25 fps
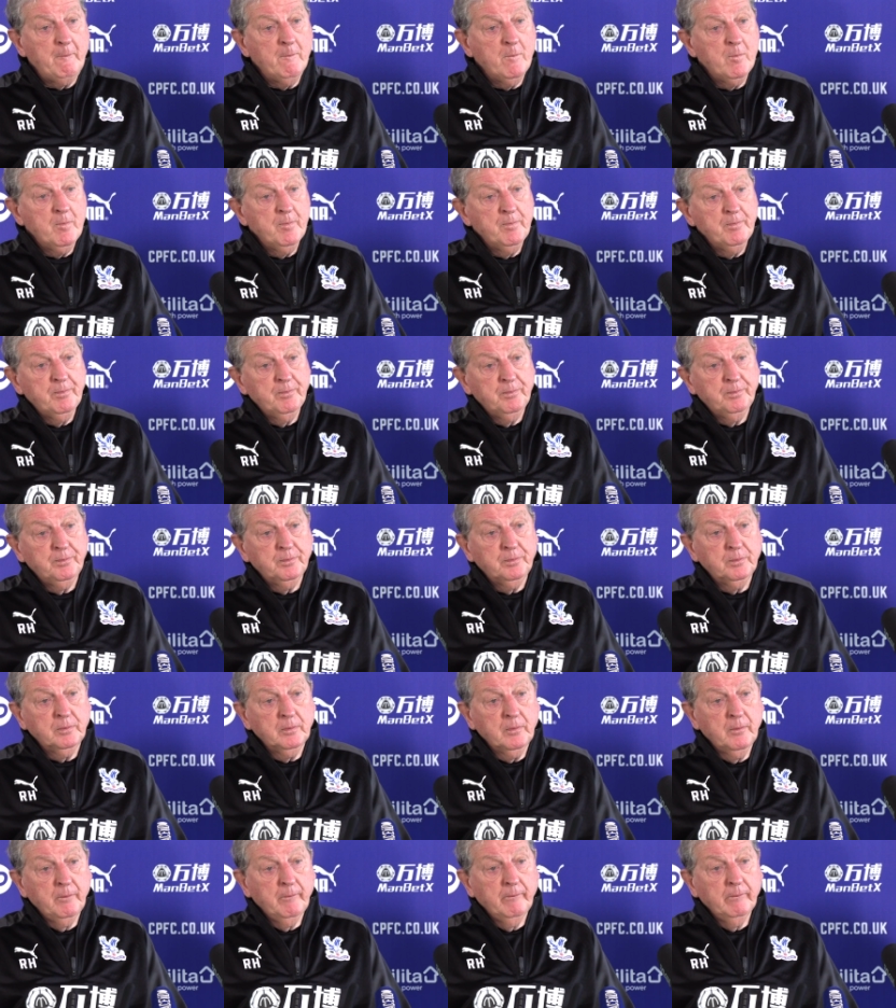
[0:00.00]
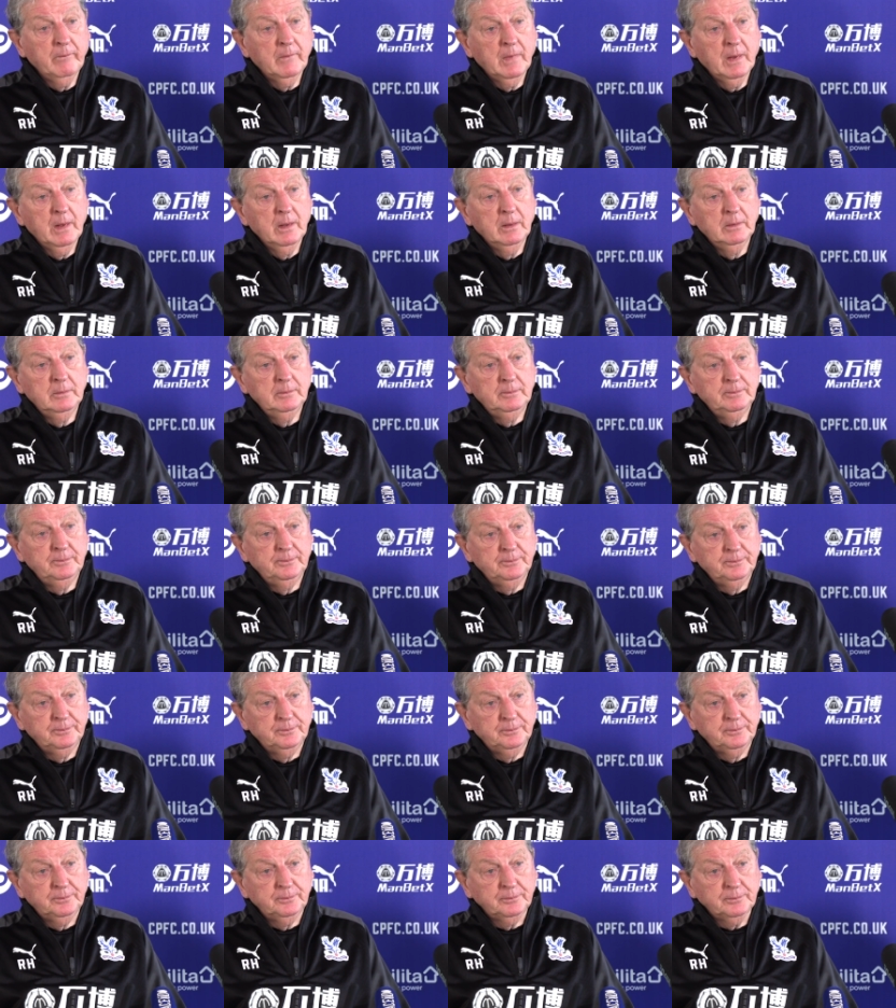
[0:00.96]
know, no one's about
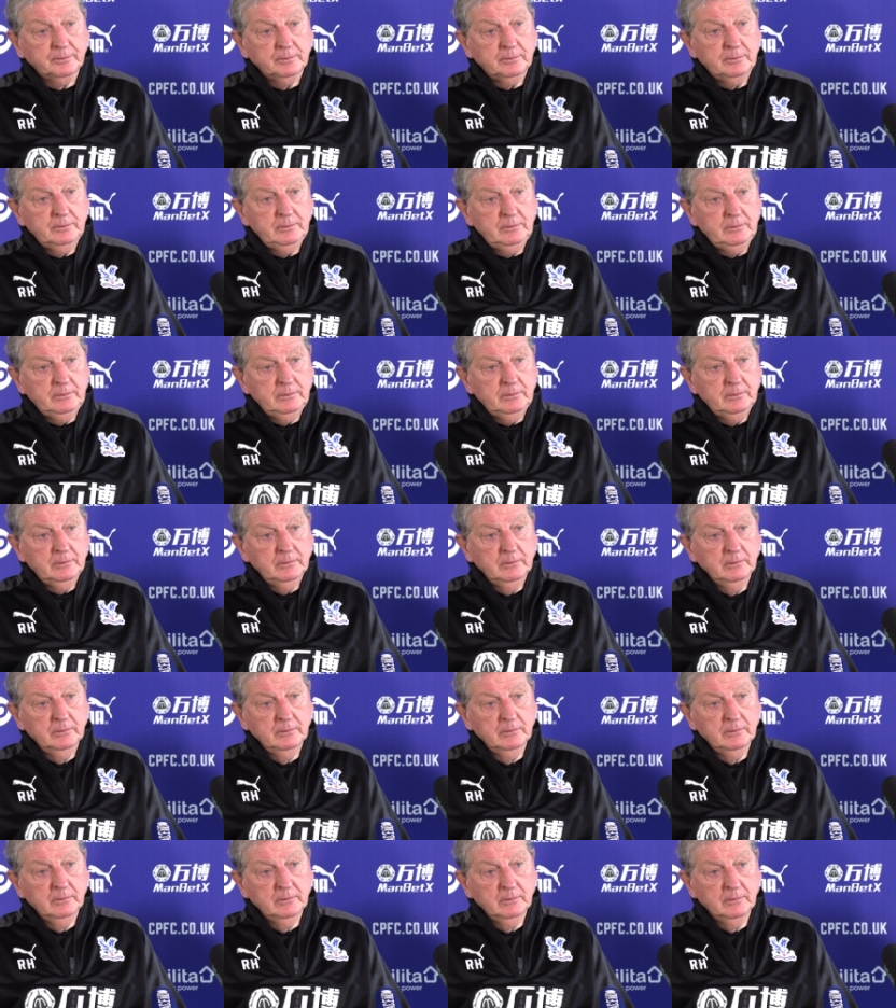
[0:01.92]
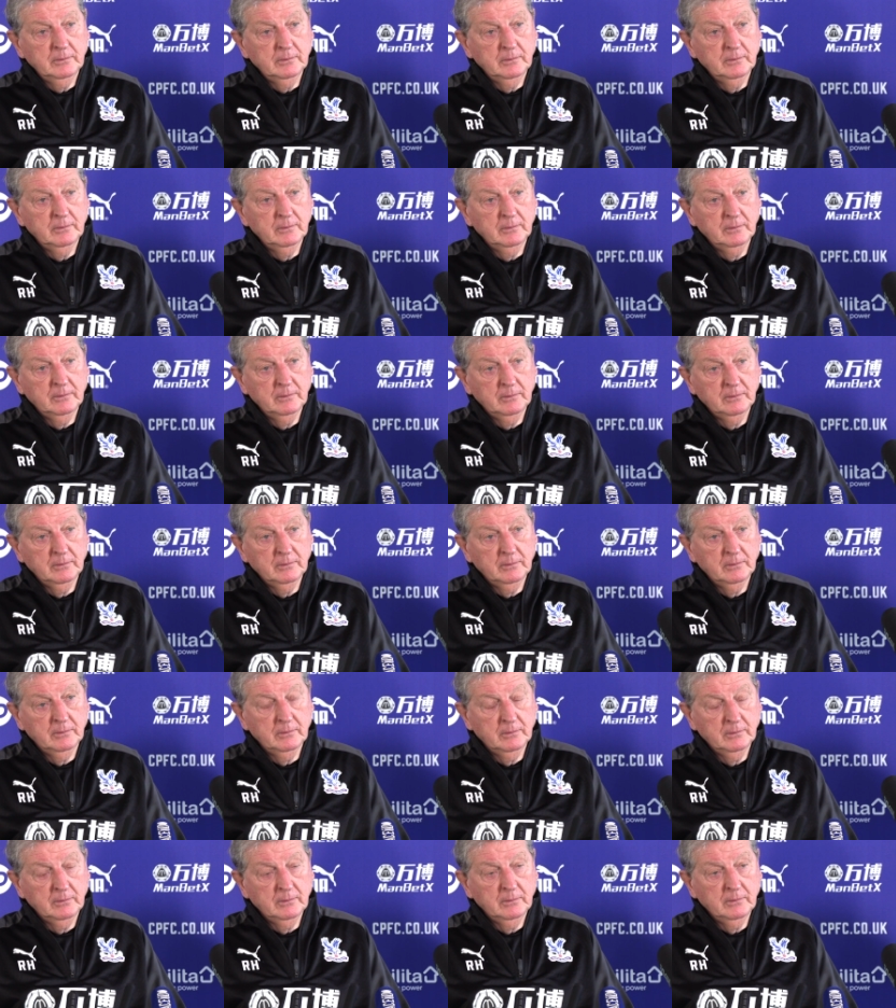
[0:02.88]
panic buying, but does this
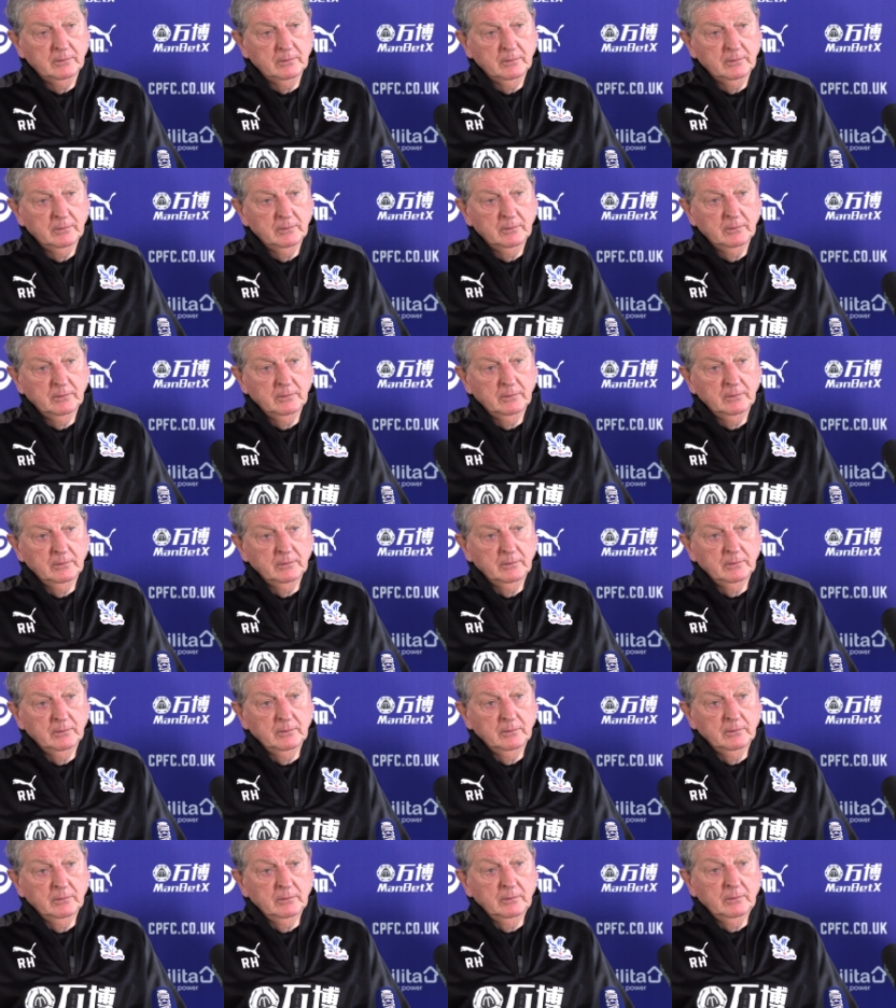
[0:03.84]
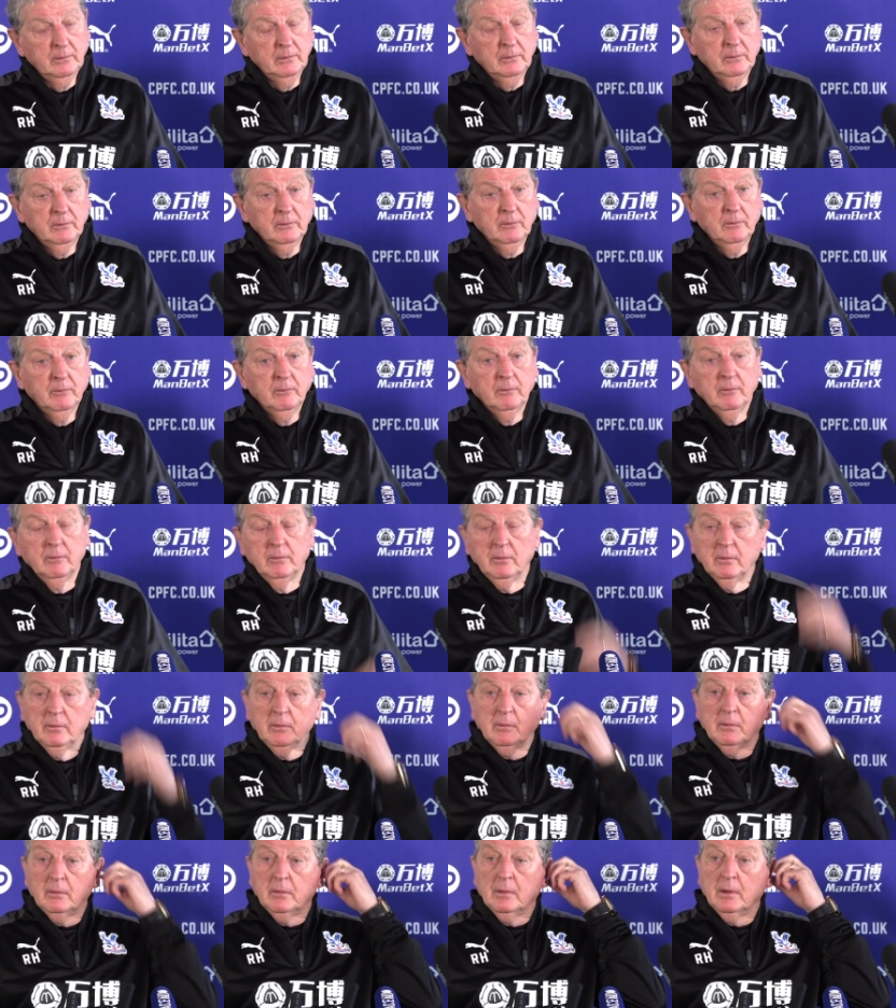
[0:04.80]
influence your thinking about
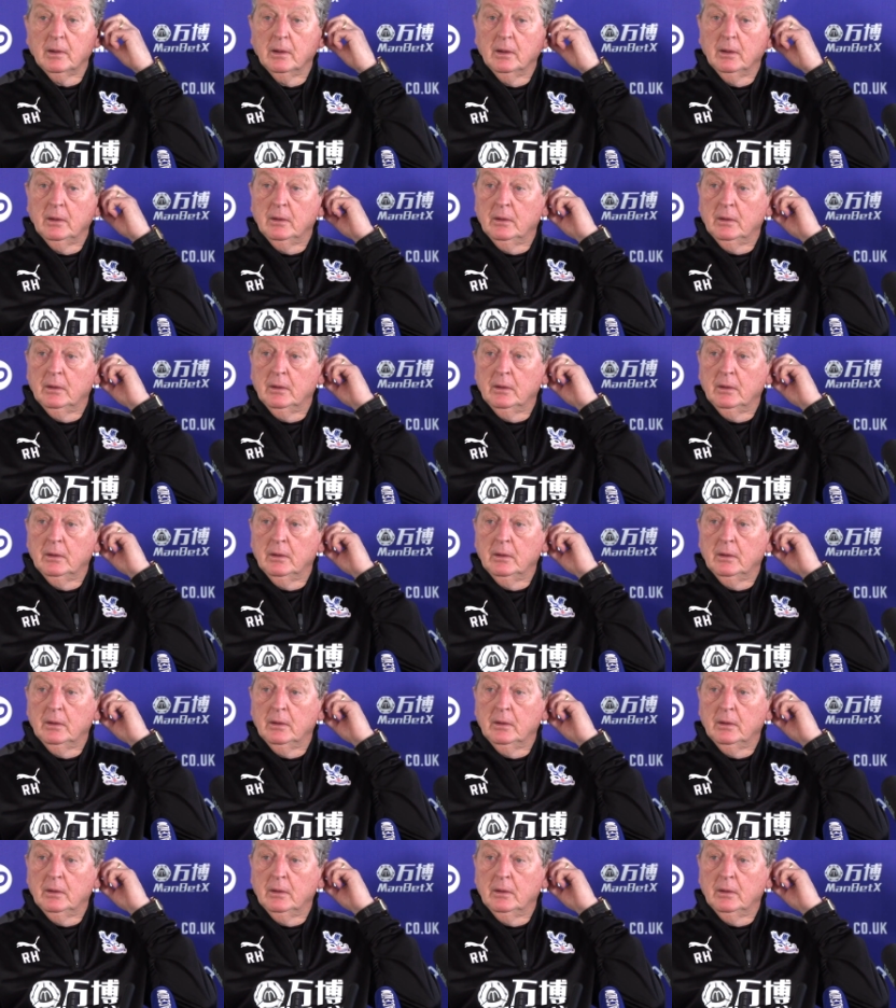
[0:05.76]
January?